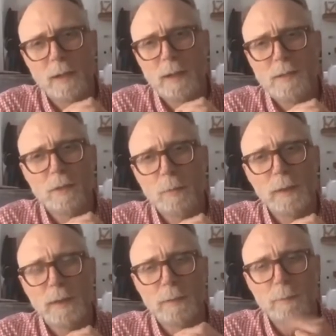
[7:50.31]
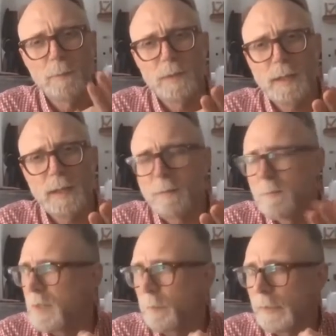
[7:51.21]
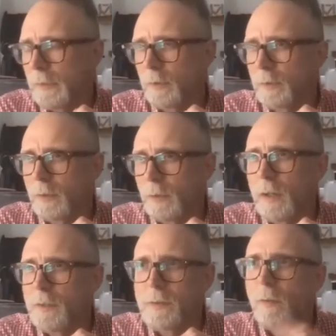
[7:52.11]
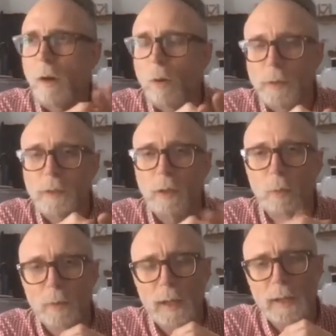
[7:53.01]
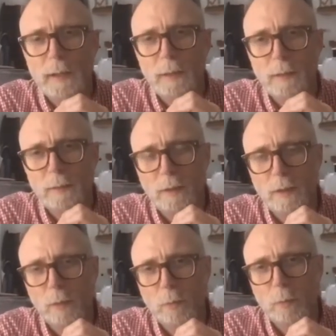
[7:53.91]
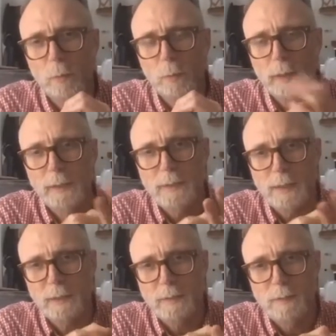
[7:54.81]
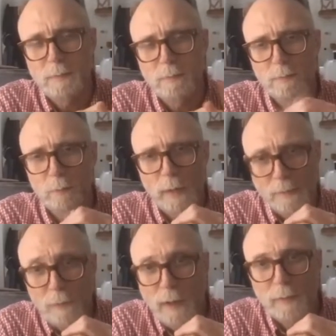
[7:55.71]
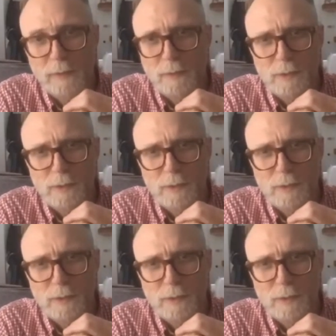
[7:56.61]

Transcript: And I stupidly said something along the lines of, "Oh, you know, were they this kid's grandfathers?" And